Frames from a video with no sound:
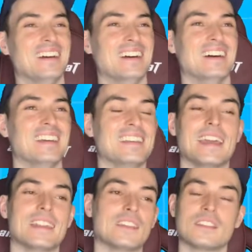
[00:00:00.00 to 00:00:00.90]
Uh,
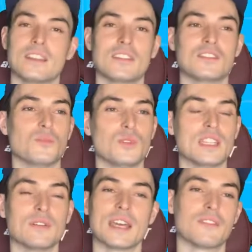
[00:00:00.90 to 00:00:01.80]
yeah, there's, there's, we
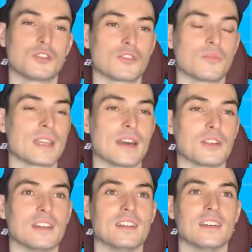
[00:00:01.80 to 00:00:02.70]
don't have a Trick Room
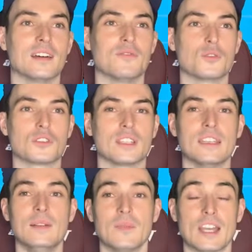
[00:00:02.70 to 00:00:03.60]
counter, uh, unfortunately.
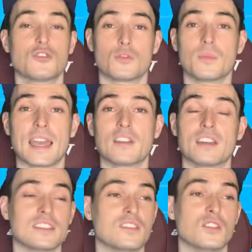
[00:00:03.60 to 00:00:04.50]
Our Trick Room
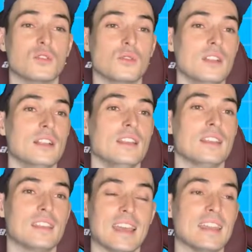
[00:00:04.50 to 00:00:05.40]
counter is to
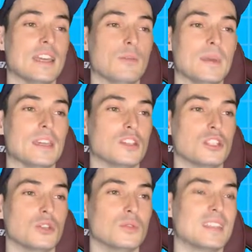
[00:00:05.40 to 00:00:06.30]
get in there with
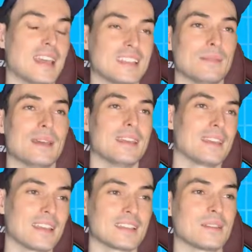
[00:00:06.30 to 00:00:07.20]
Pikachu,
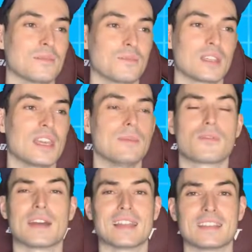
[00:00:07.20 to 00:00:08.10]
decimate, get some key
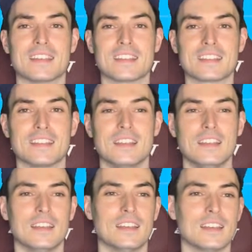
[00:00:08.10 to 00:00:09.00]
paralysis,
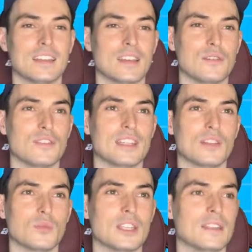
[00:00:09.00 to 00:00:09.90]
and hopefully get
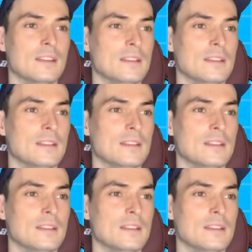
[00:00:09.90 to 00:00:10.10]
the win.